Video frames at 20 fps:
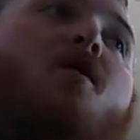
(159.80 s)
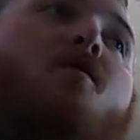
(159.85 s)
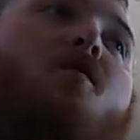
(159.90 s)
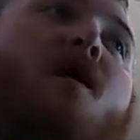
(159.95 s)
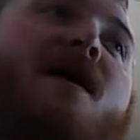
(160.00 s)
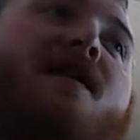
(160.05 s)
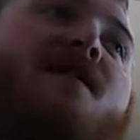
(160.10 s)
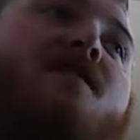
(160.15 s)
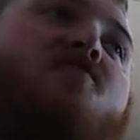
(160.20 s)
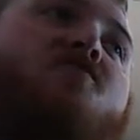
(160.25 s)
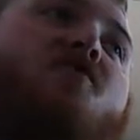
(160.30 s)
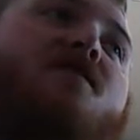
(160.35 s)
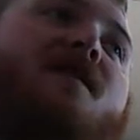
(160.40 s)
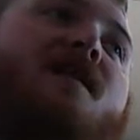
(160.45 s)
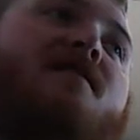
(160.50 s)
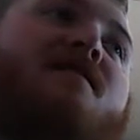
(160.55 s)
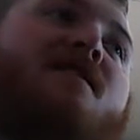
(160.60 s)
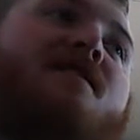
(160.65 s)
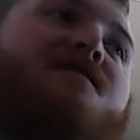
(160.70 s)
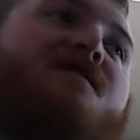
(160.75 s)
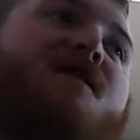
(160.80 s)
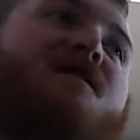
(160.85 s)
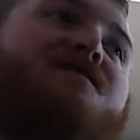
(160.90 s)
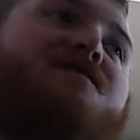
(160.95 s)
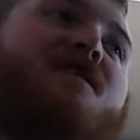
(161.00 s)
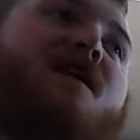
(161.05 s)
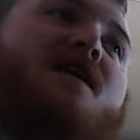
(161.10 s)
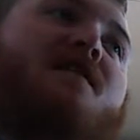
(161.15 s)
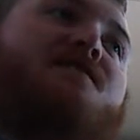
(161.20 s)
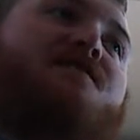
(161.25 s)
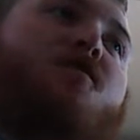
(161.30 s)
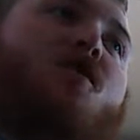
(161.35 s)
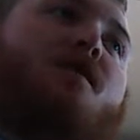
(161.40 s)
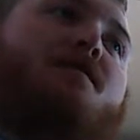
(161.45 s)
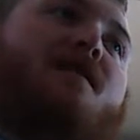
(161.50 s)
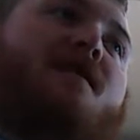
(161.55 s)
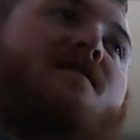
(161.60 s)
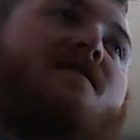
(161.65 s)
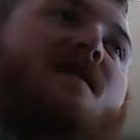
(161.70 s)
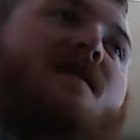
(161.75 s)
Why the 2015 Ford
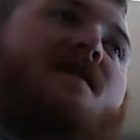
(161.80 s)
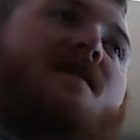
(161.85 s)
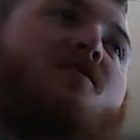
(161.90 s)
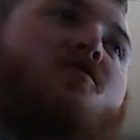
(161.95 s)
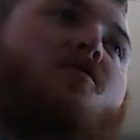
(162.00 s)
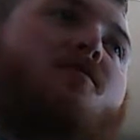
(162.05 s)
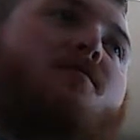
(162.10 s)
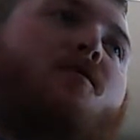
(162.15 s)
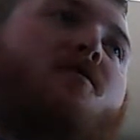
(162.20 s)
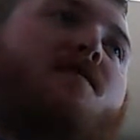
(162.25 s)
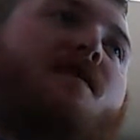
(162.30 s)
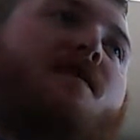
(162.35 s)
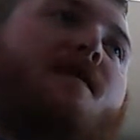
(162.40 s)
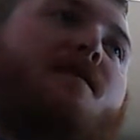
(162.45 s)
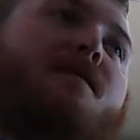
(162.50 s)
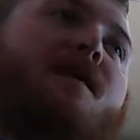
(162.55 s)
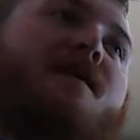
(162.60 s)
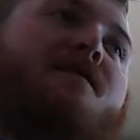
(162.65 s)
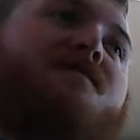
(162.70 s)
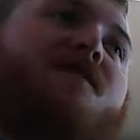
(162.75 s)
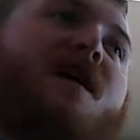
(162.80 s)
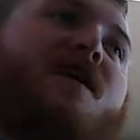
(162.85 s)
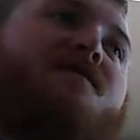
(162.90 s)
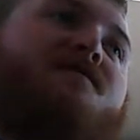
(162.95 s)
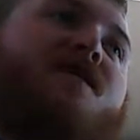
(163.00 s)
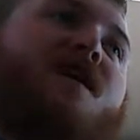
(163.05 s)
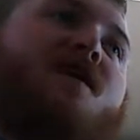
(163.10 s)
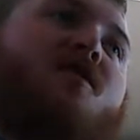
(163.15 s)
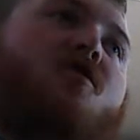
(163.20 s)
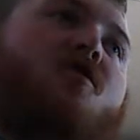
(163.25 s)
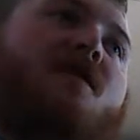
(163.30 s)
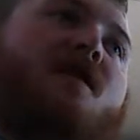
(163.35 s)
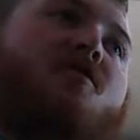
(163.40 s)
Mustang EcoBoost is a big fat faker.